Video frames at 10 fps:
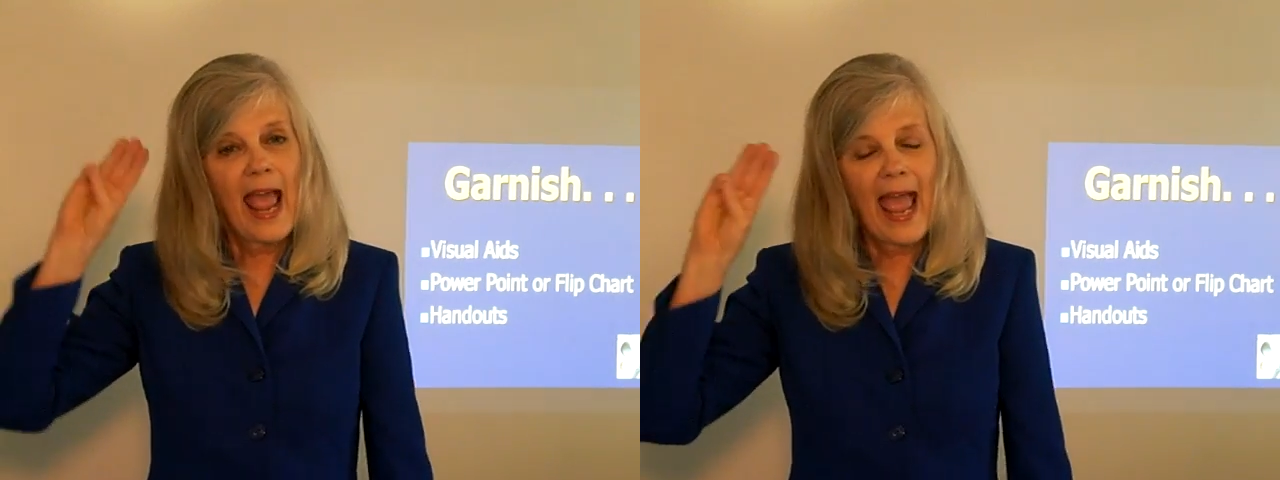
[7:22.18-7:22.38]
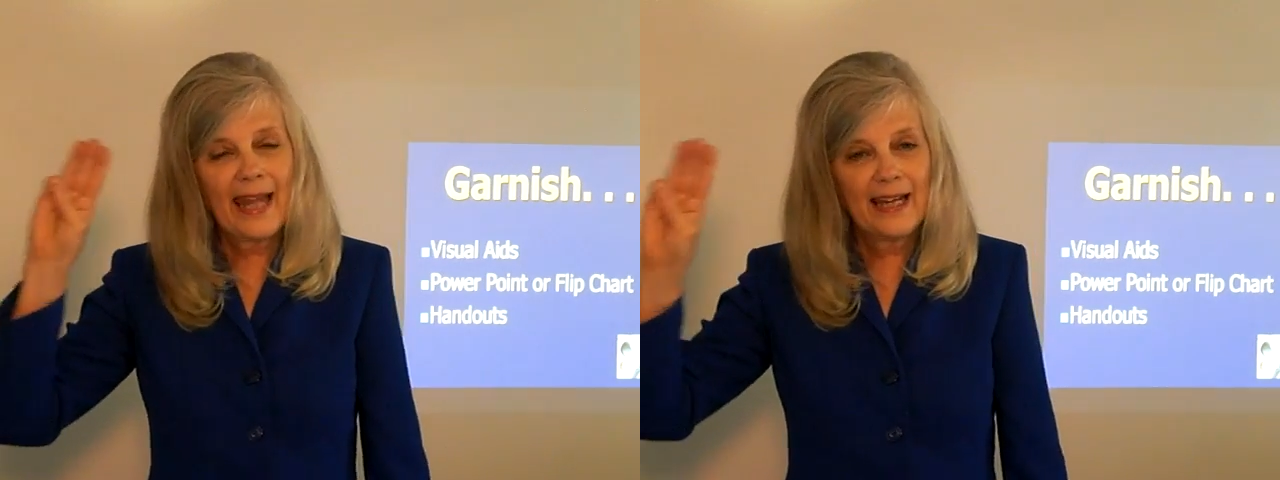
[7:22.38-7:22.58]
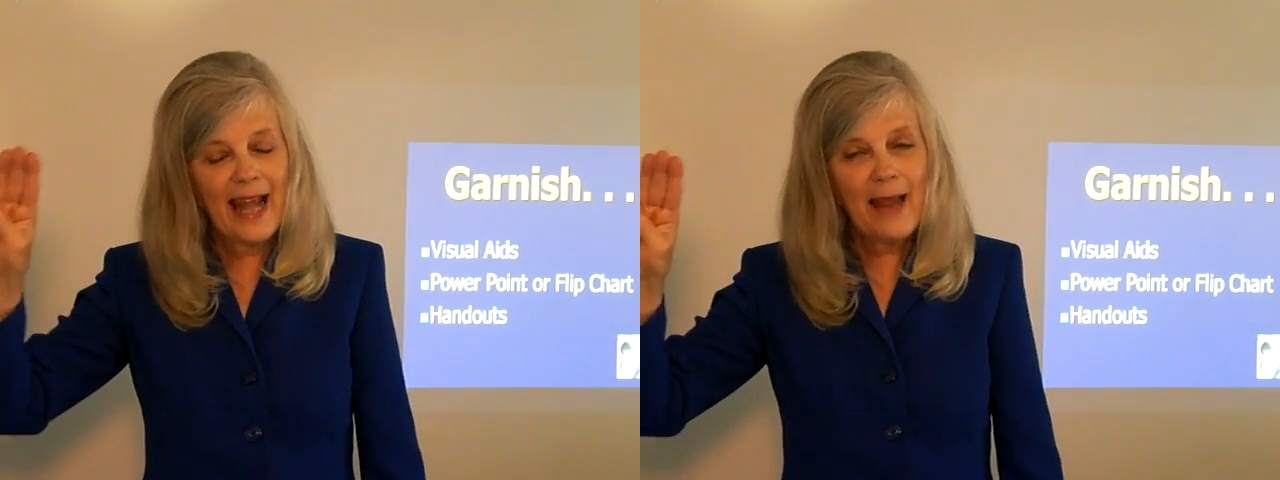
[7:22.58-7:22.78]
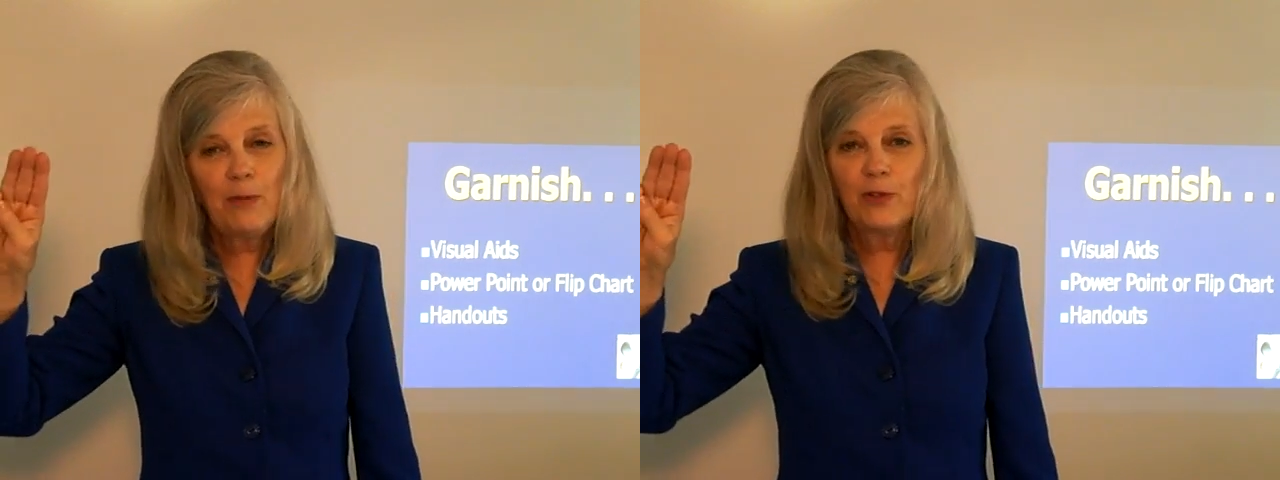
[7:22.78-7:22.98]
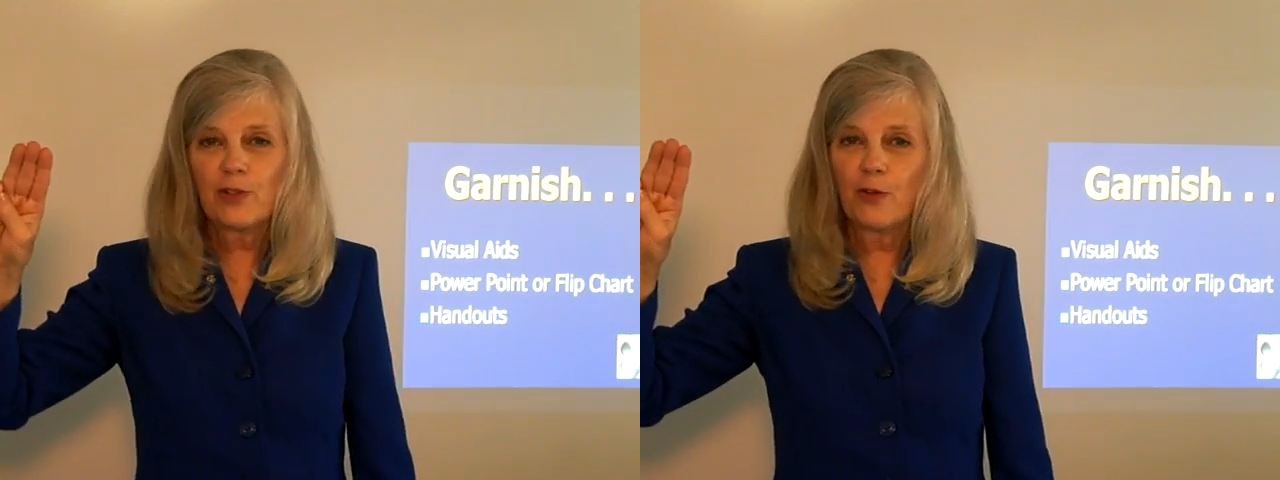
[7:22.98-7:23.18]
and
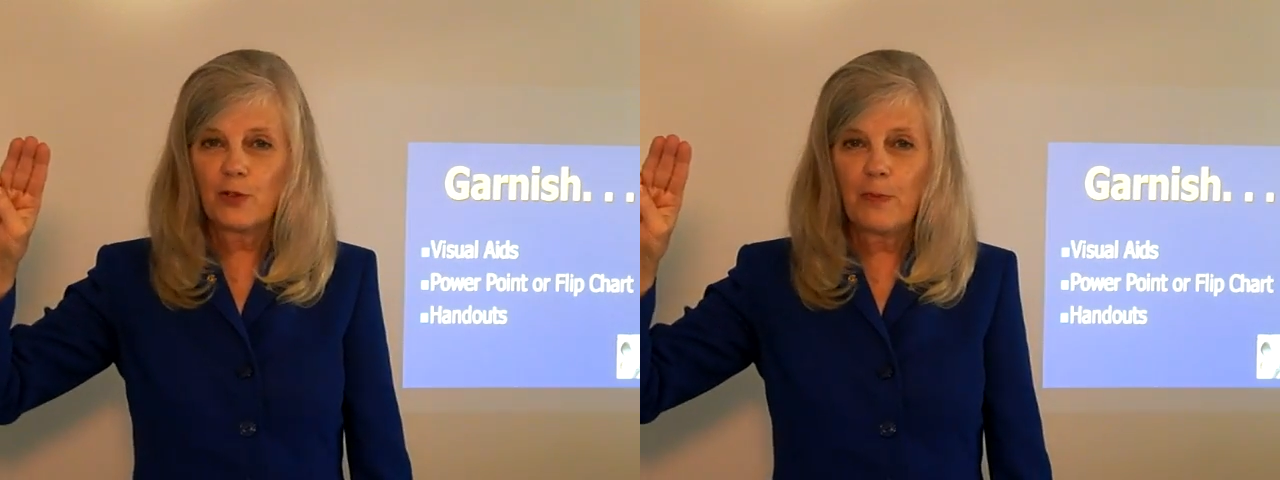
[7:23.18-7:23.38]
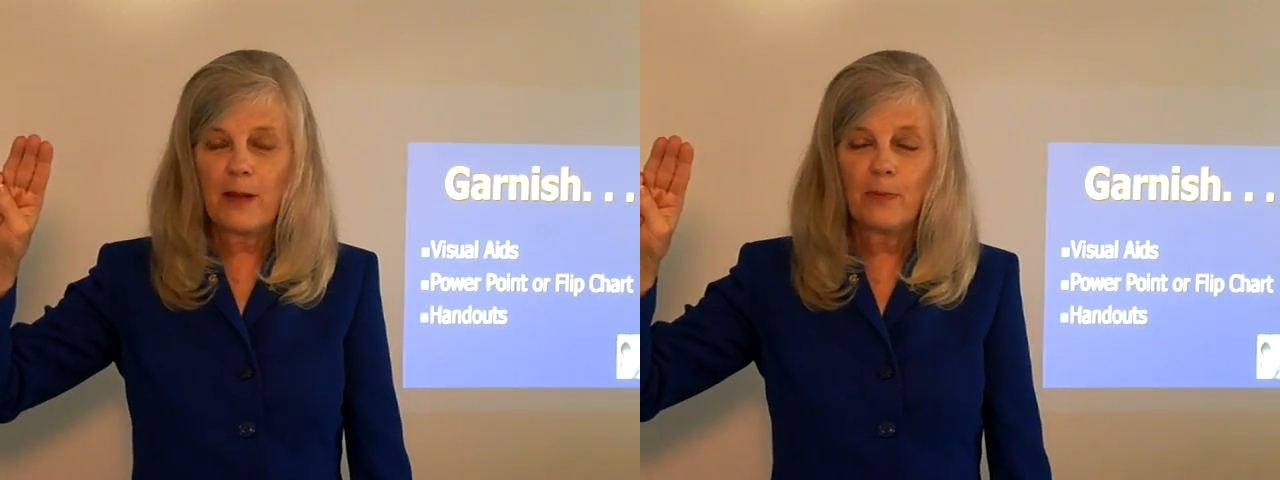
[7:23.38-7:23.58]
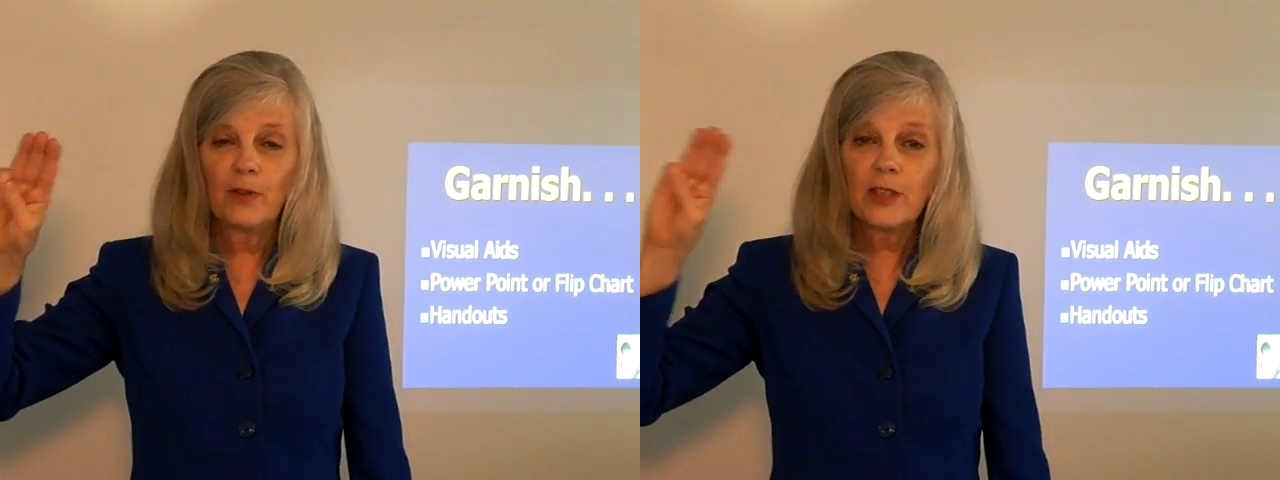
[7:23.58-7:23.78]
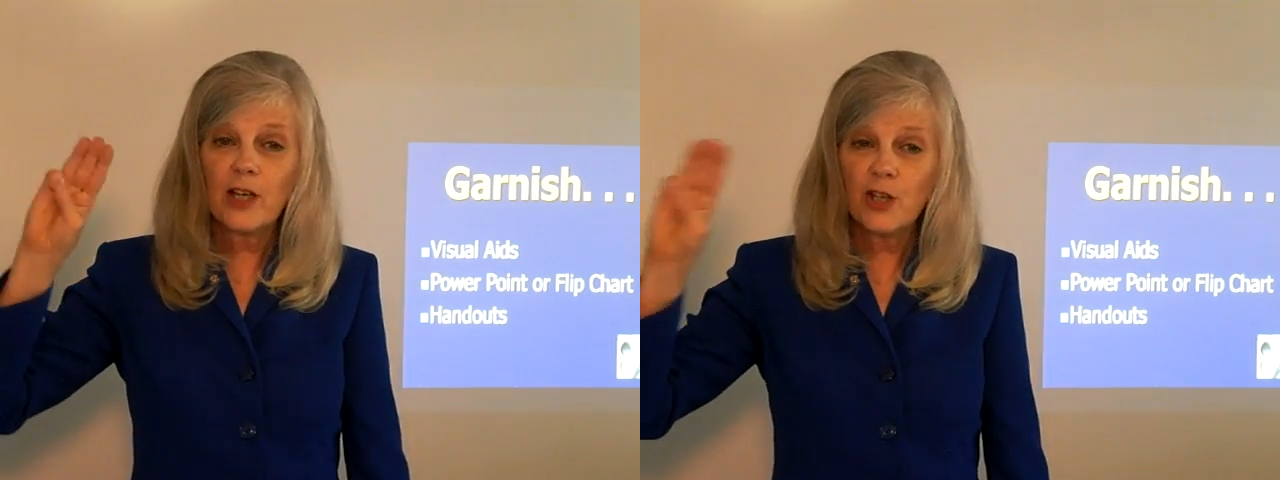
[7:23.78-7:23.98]
enables those people to